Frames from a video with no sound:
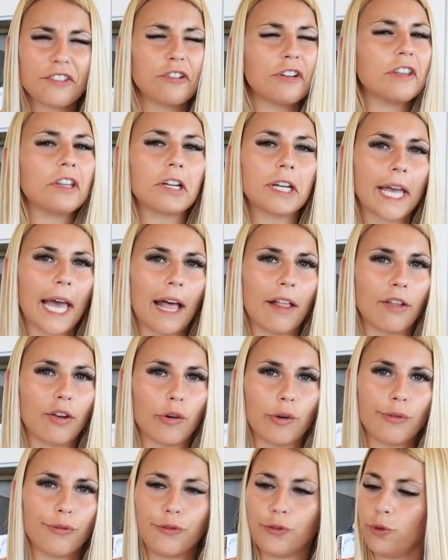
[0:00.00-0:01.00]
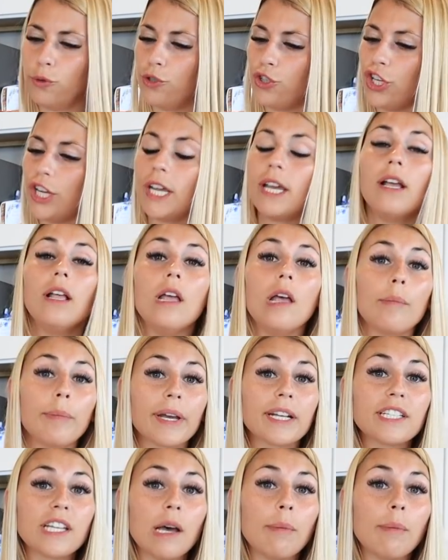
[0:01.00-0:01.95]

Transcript: They're either Gala or Fuji. Picked